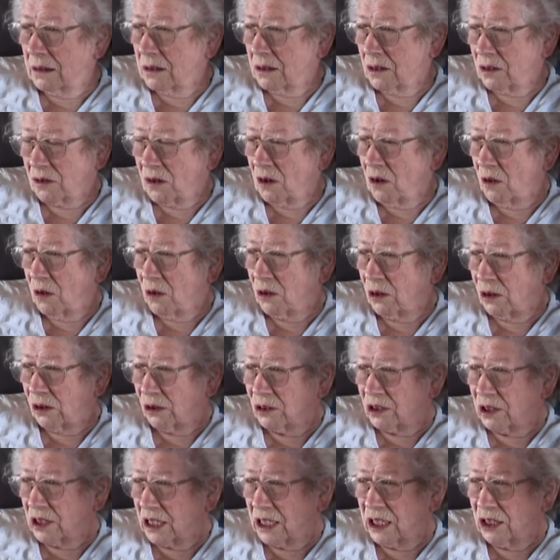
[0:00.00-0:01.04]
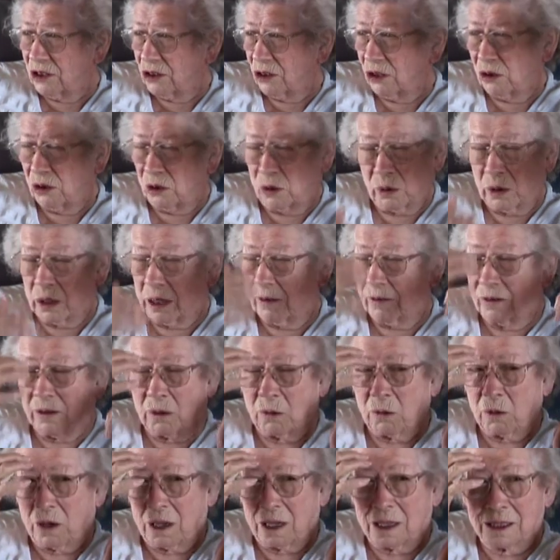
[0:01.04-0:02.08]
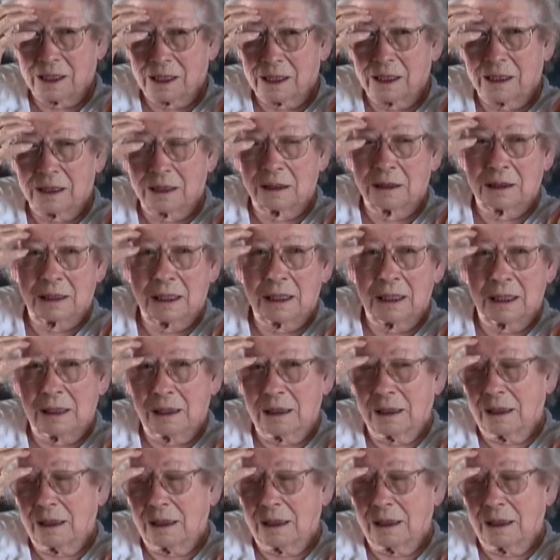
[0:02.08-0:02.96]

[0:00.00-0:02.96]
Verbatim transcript: stroke or seizure or whatever it was. And